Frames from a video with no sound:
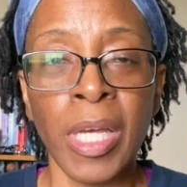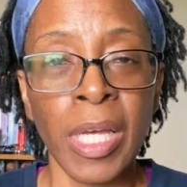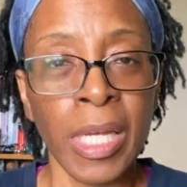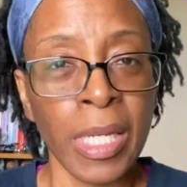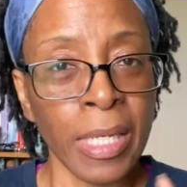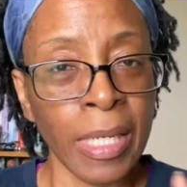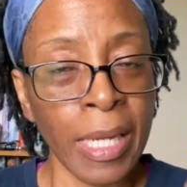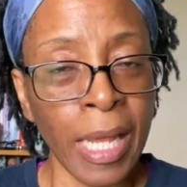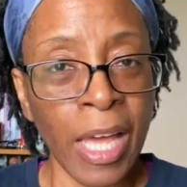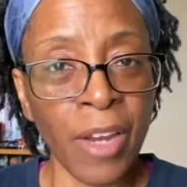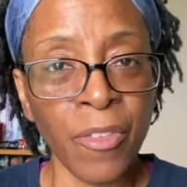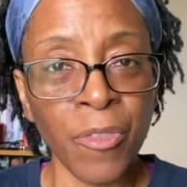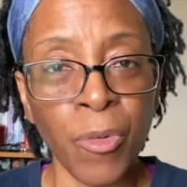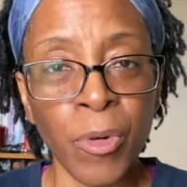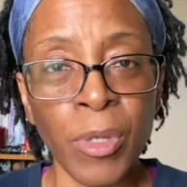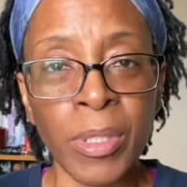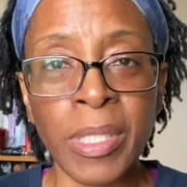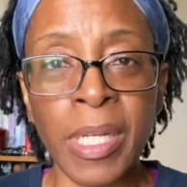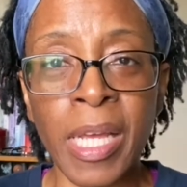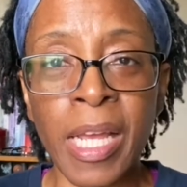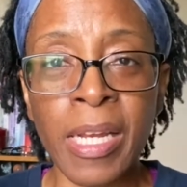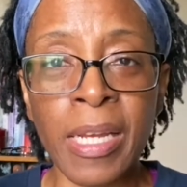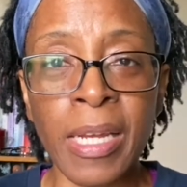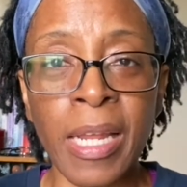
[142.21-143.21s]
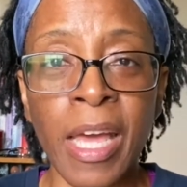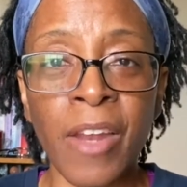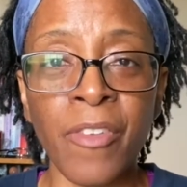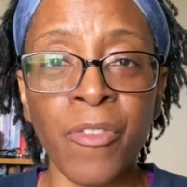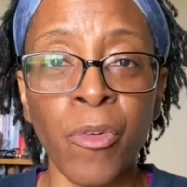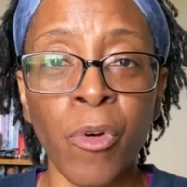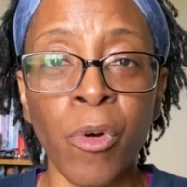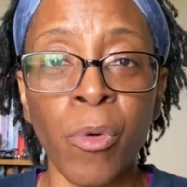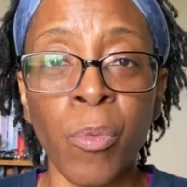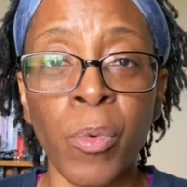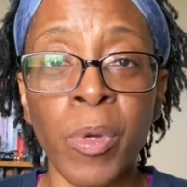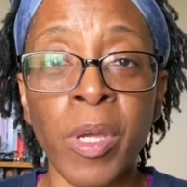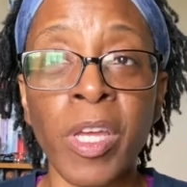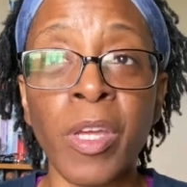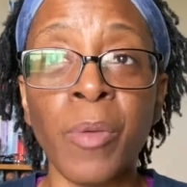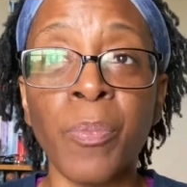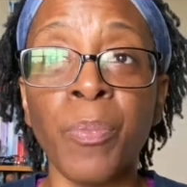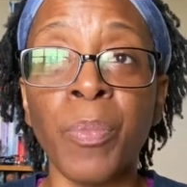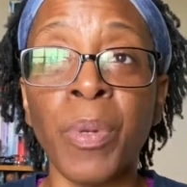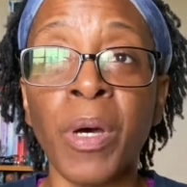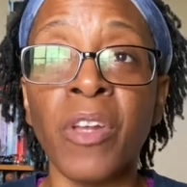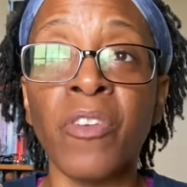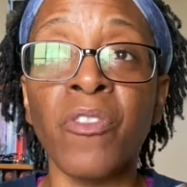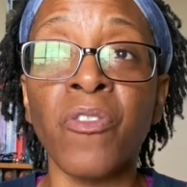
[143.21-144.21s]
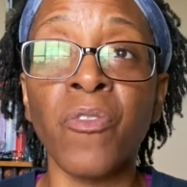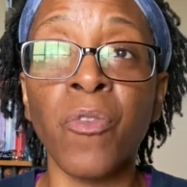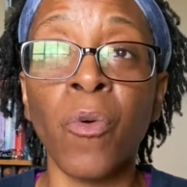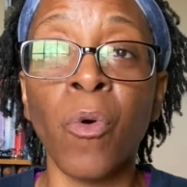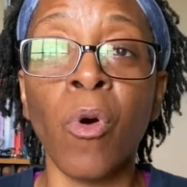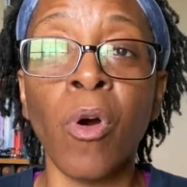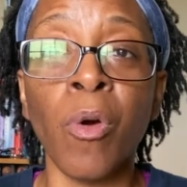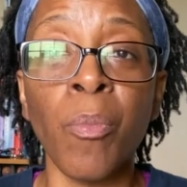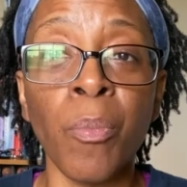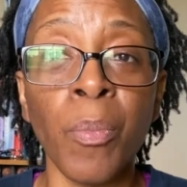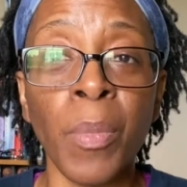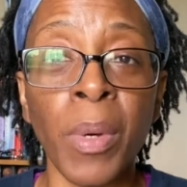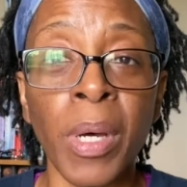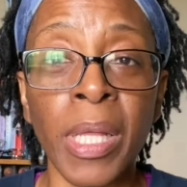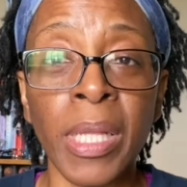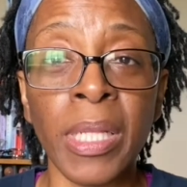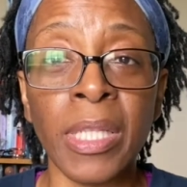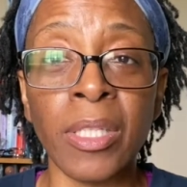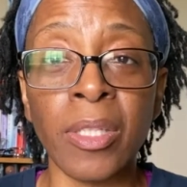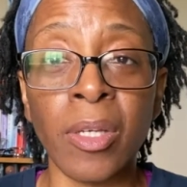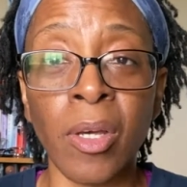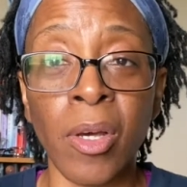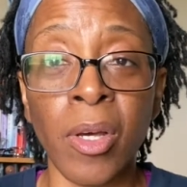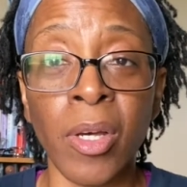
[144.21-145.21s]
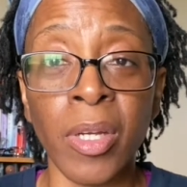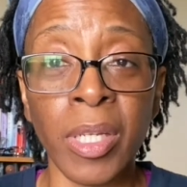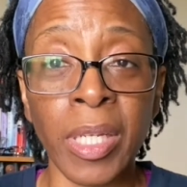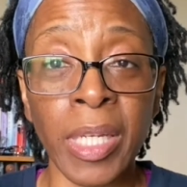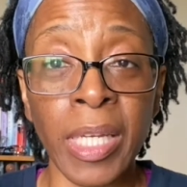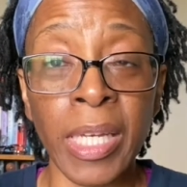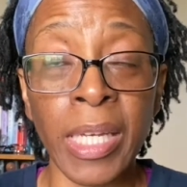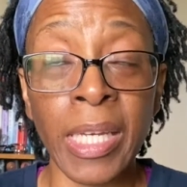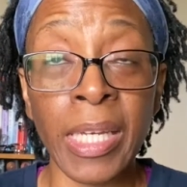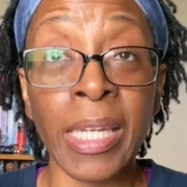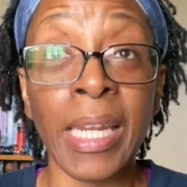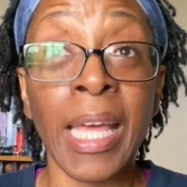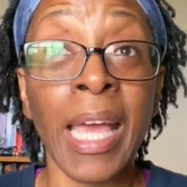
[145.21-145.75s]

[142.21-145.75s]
not for a day, not for a week, but for months on end.